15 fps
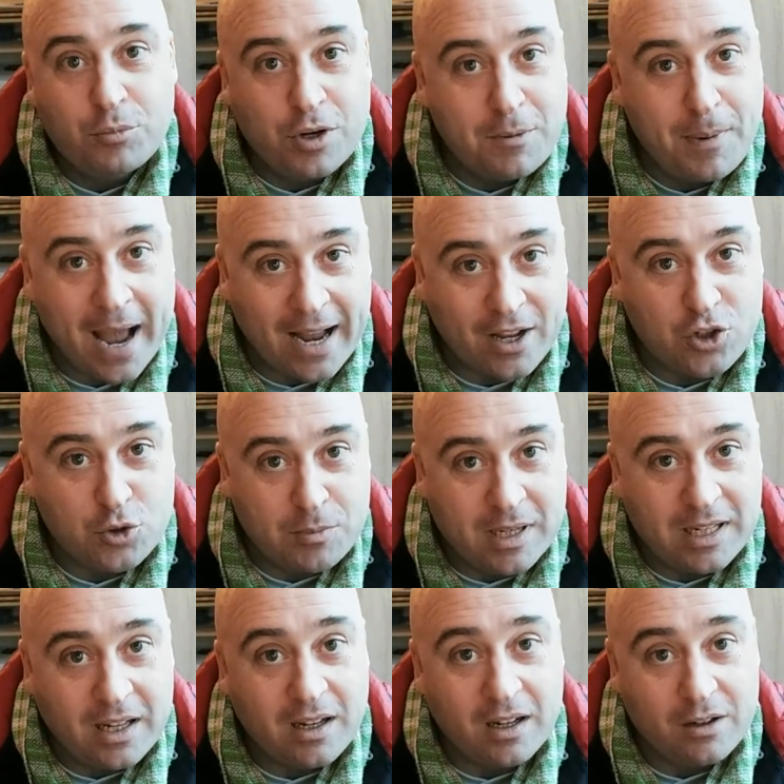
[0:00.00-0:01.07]
prepackaged
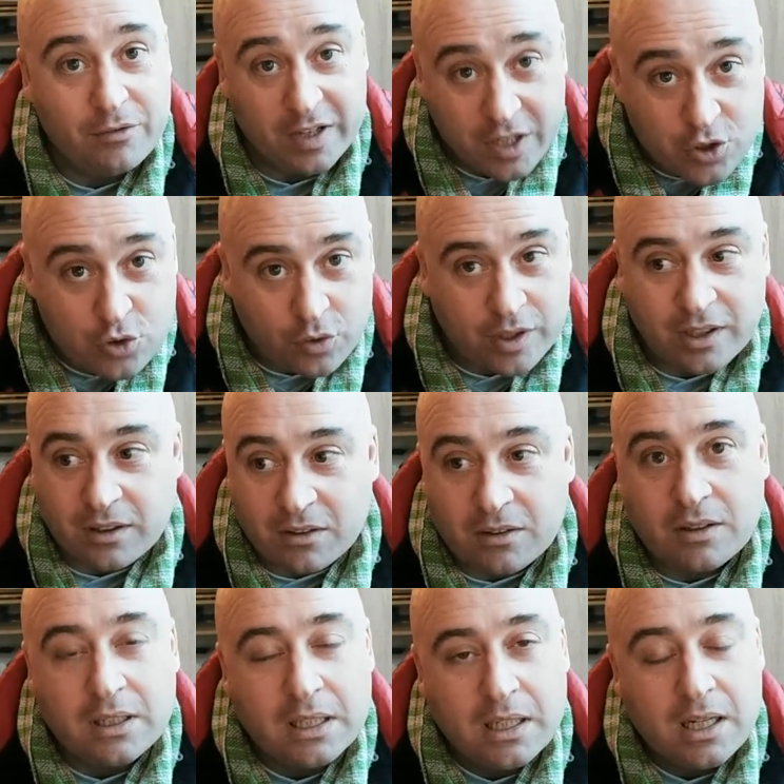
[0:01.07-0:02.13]
meaning of
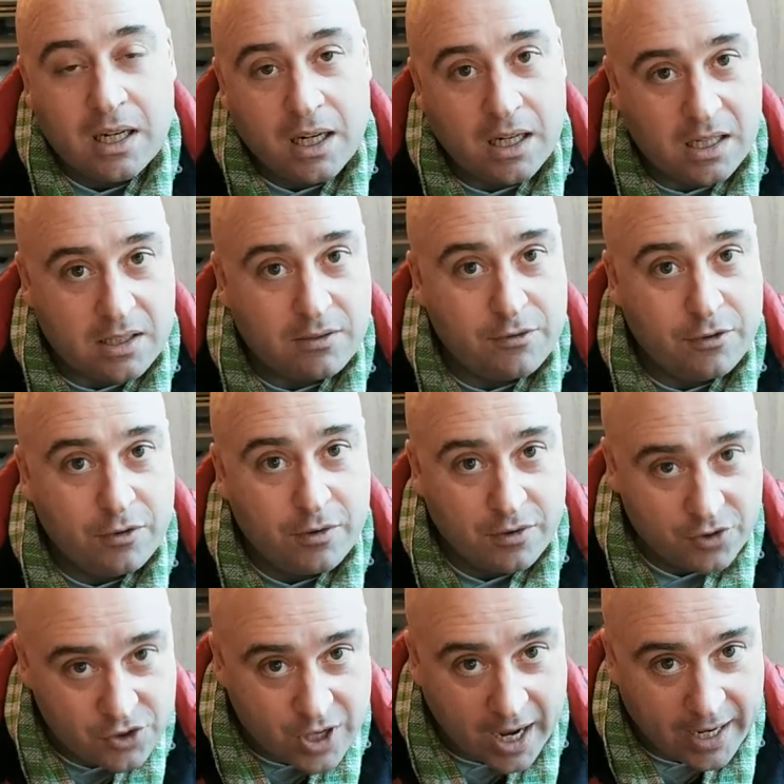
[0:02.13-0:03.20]
Israel, of
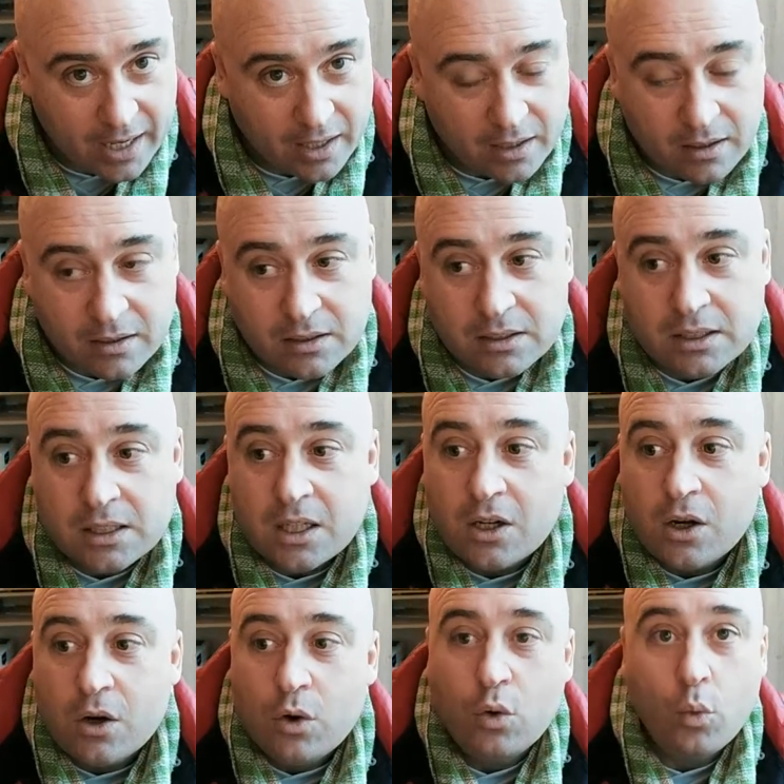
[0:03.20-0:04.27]
Zion.
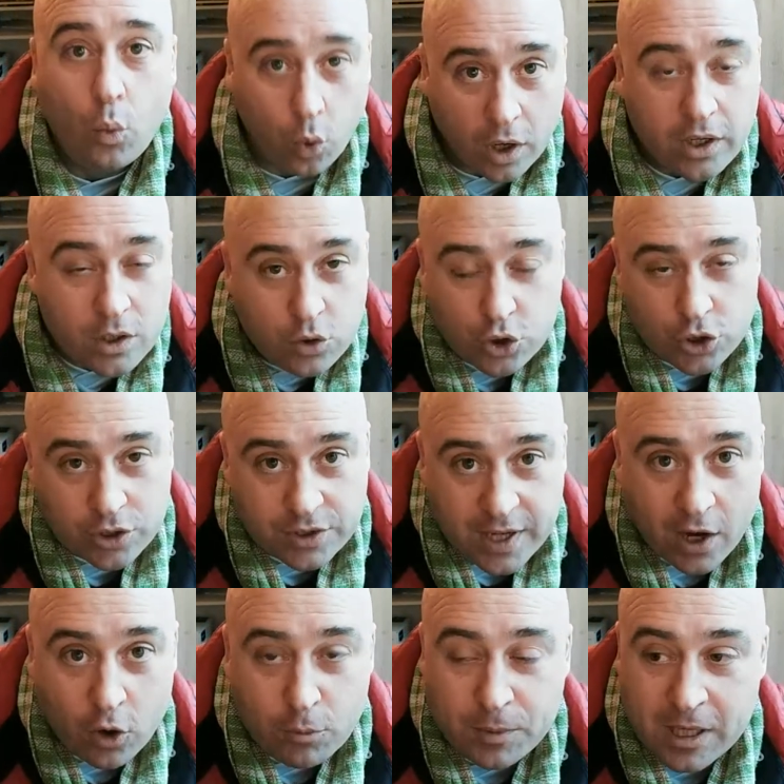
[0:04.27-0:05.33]
What you should
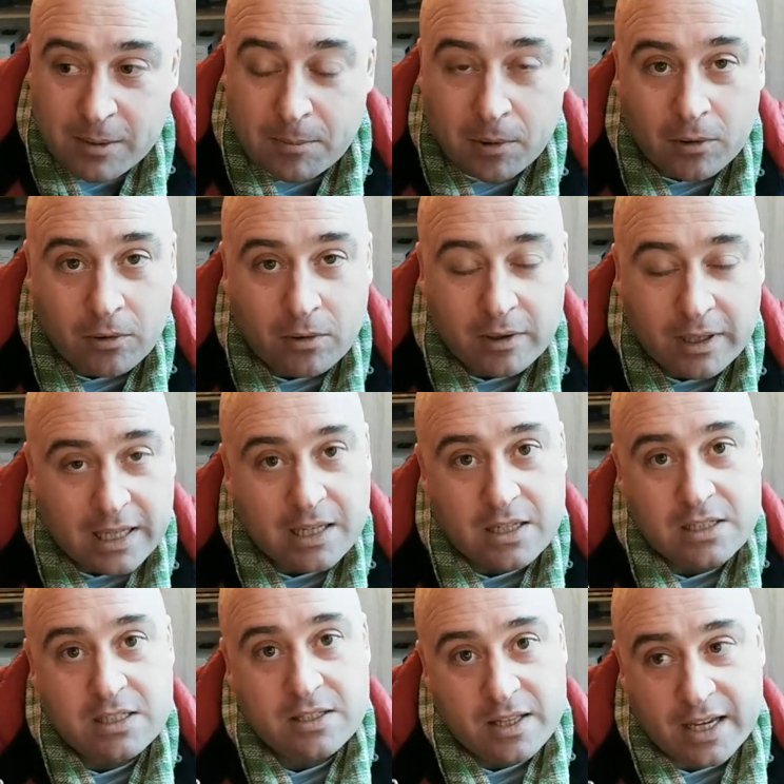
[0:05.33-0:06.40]
tell people
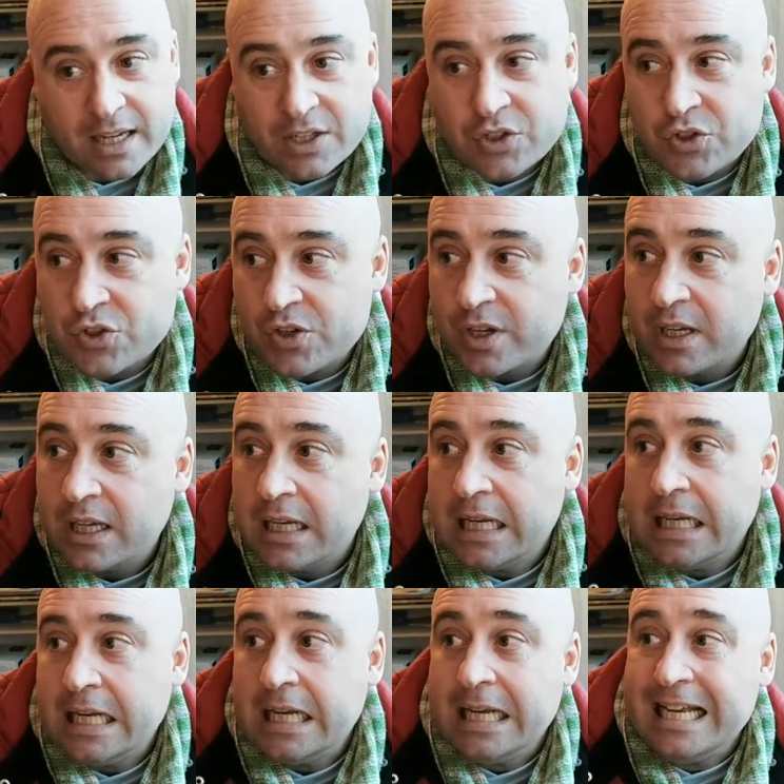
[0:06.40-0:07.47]
is this
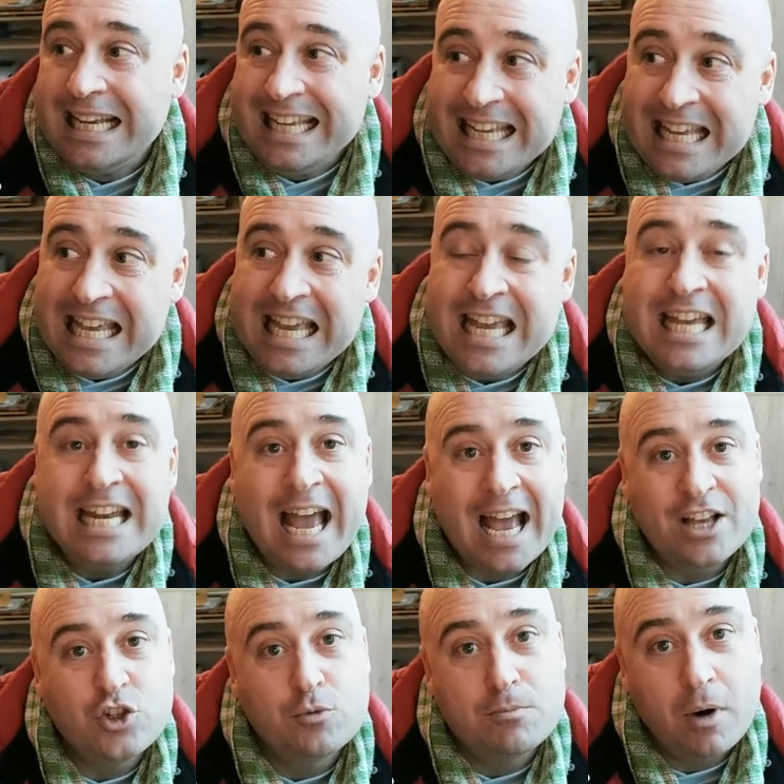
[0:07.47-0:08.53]
in
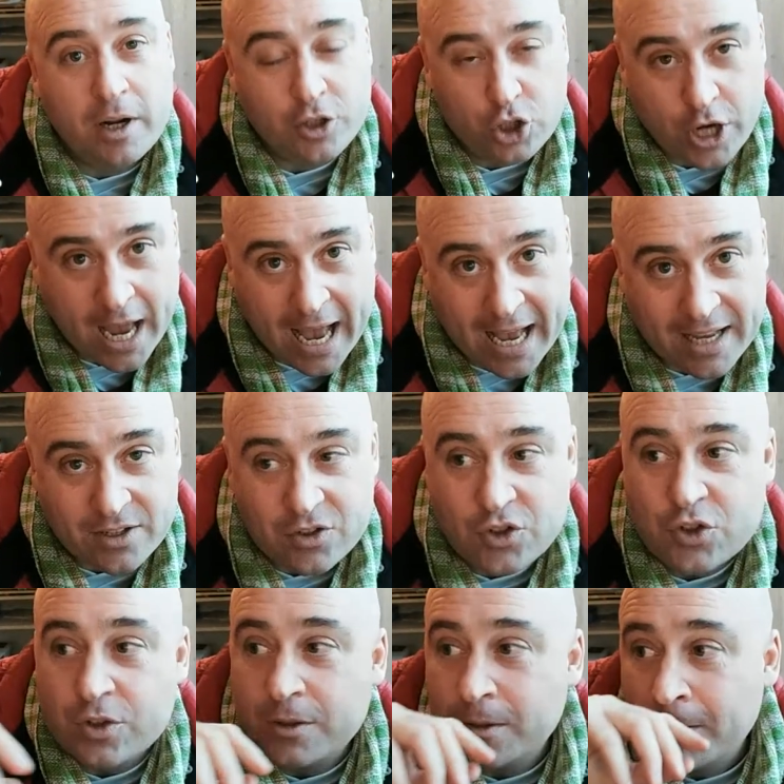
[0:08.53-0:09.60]
as much
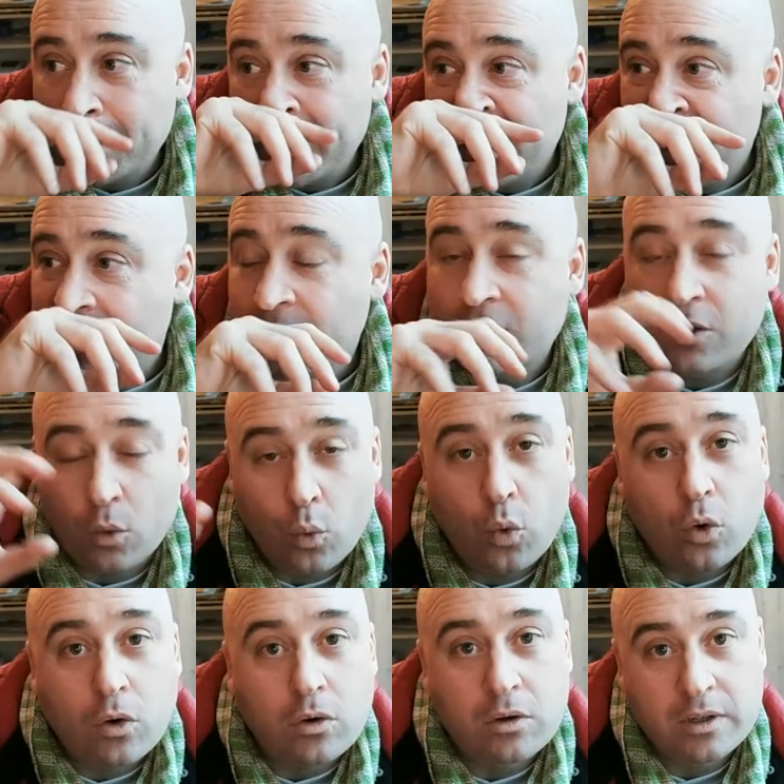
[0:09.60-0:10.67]
as the
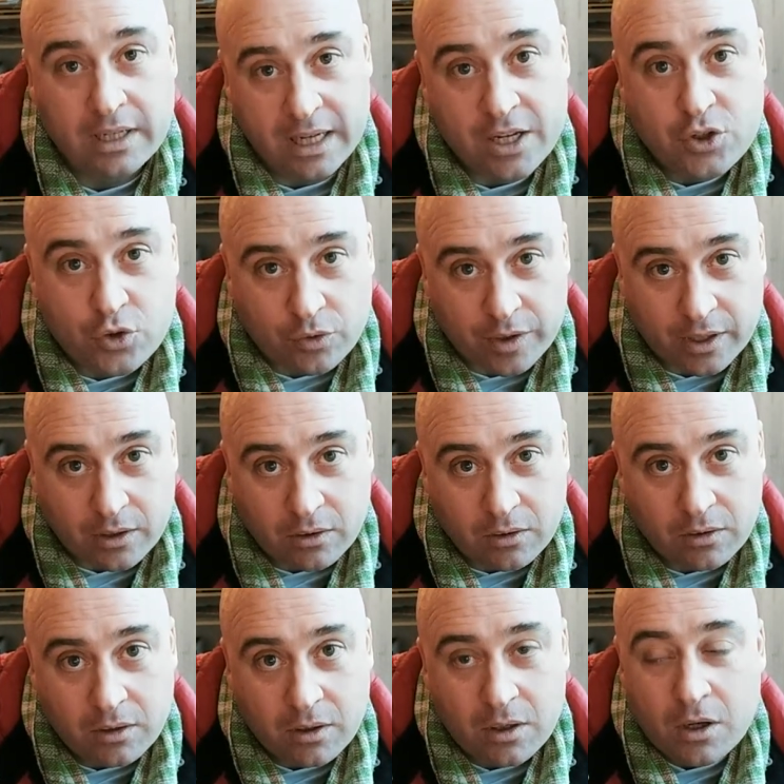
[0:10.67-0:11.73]
word
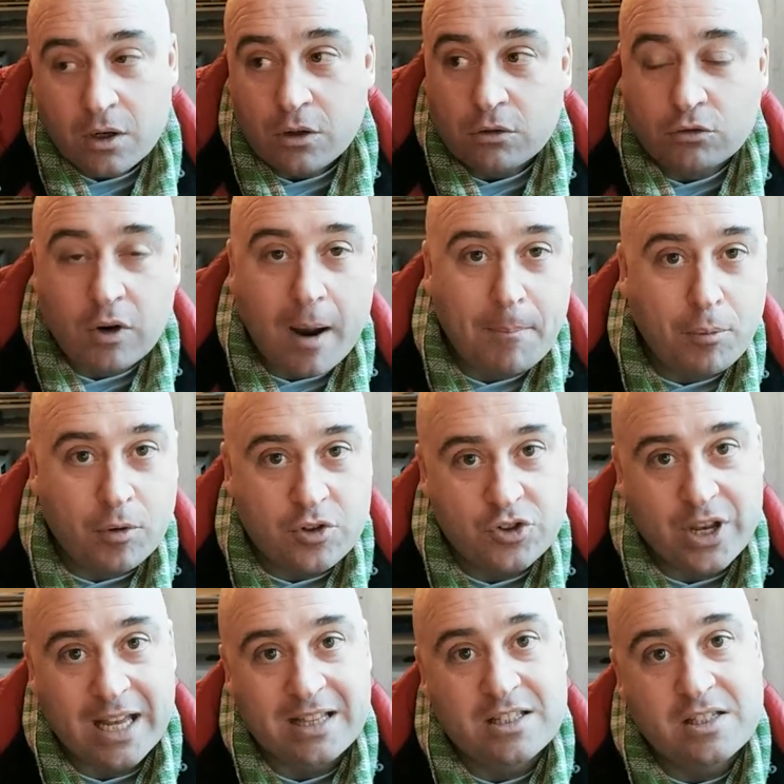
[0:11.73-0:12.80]
Israel
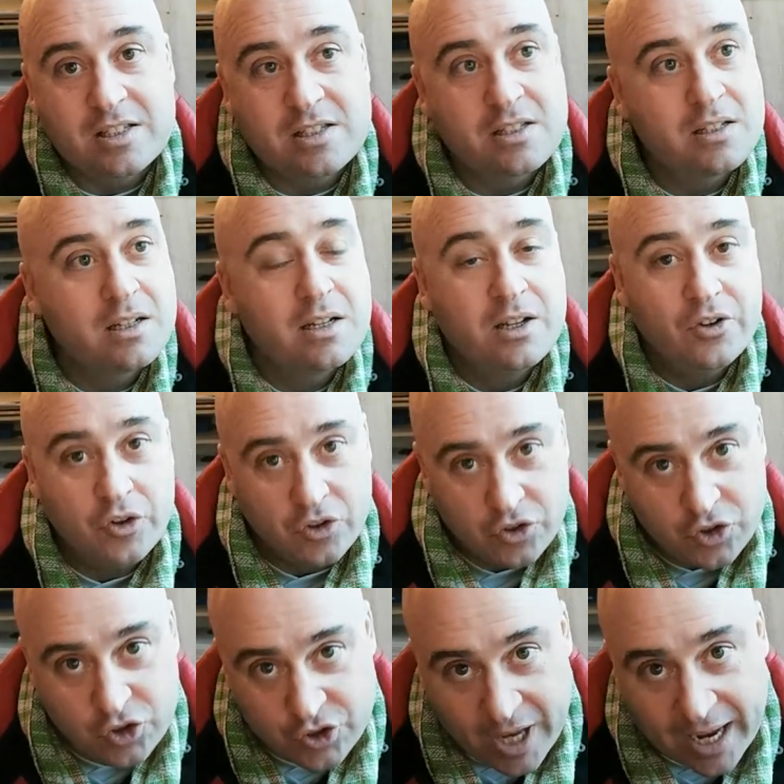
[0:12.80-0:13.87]
represents
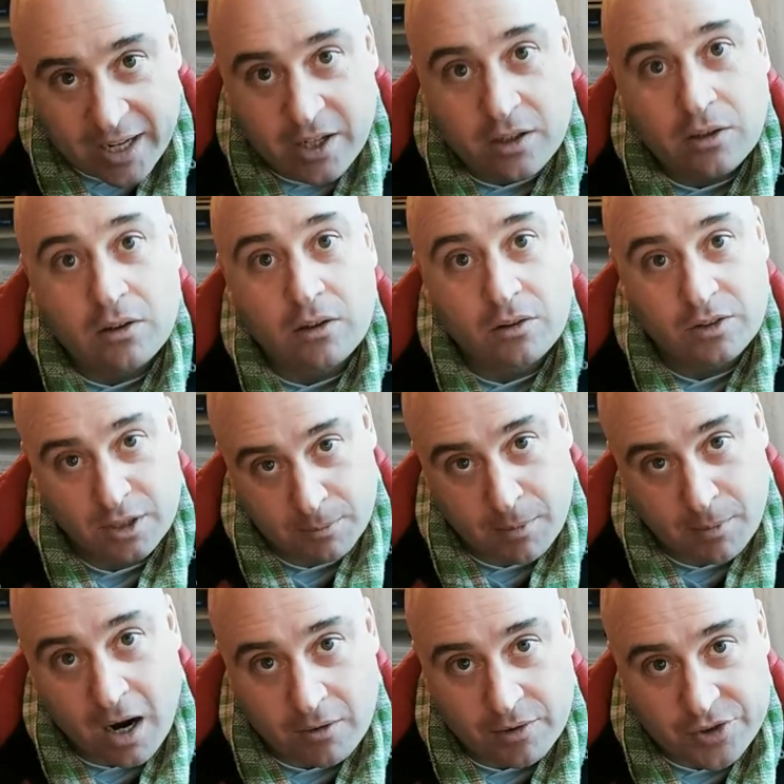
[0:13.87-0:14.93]
secular
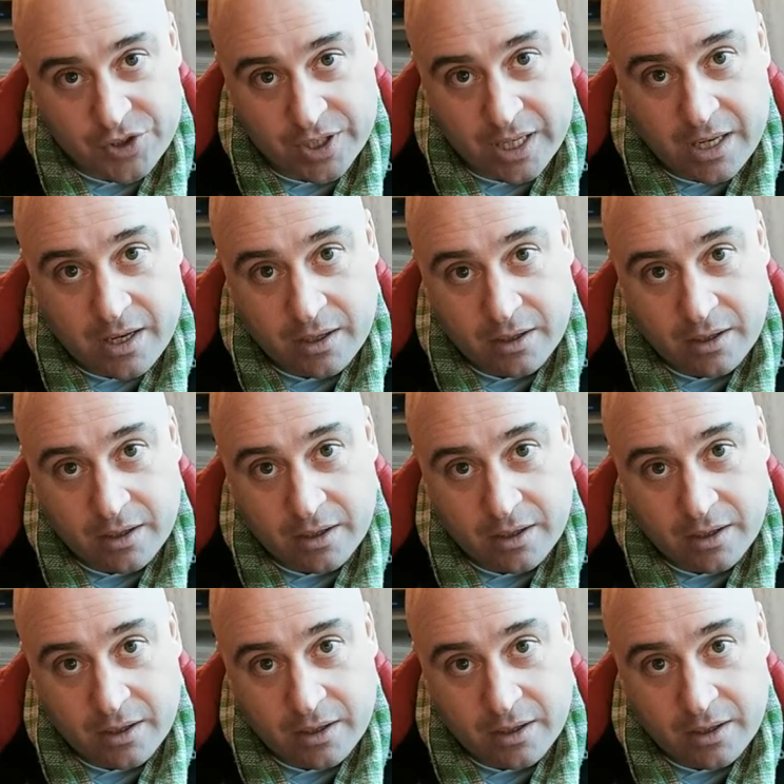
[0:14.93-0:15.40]
democracy,